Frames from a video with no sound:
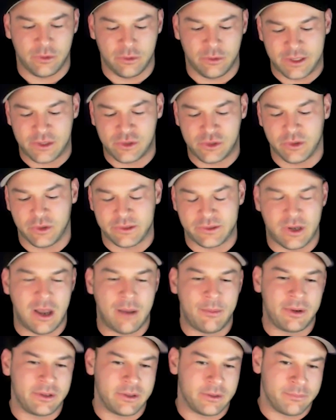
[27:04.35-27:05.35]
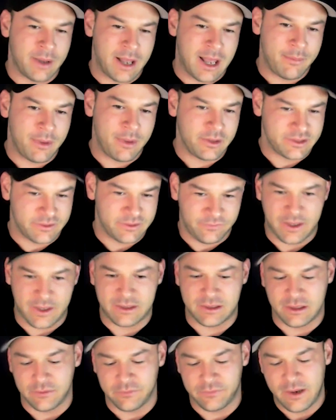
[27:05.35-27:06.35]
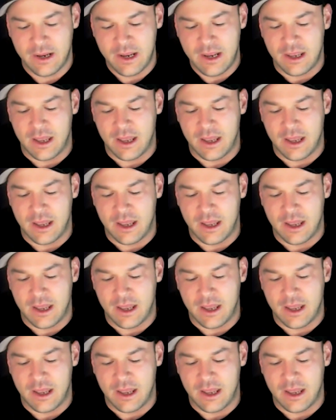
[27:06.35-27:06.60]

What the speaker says: We want to make sure the time under the barbell is effective.